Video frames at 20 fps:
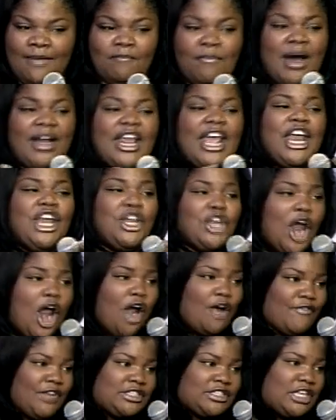But he
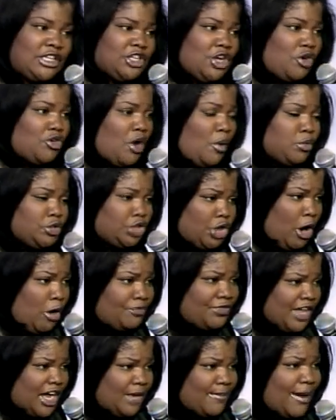nervous because he don't know what you're
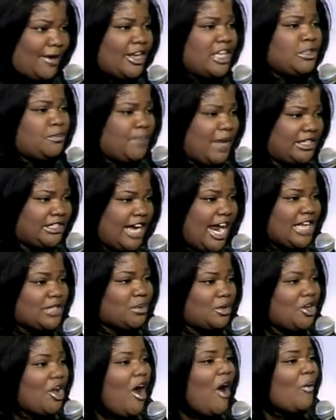going to think about his bitch ass
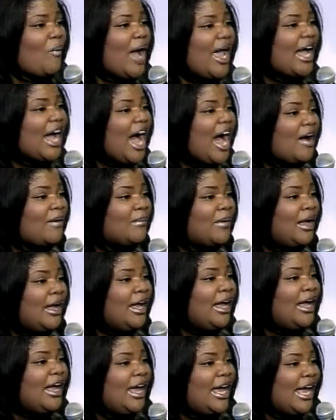when y'all wake up
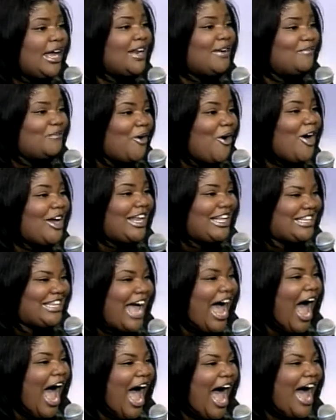in the morning
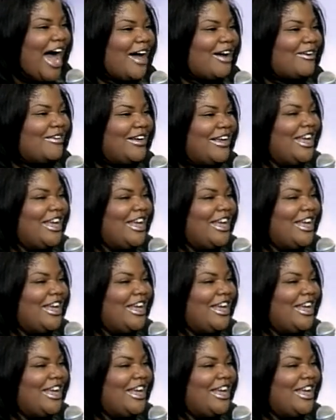time.